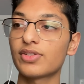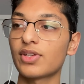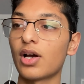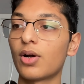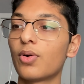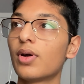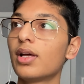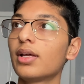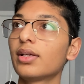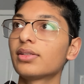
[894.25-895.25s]
So
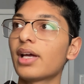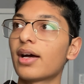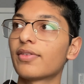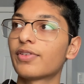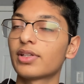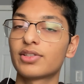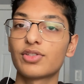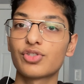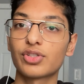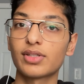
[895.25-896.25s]
yeah, it's
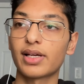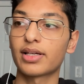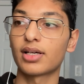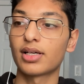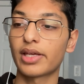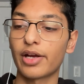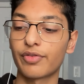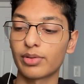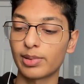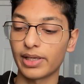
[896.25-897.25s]
usually like a
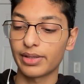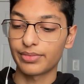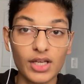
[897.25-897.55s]
carefree plant.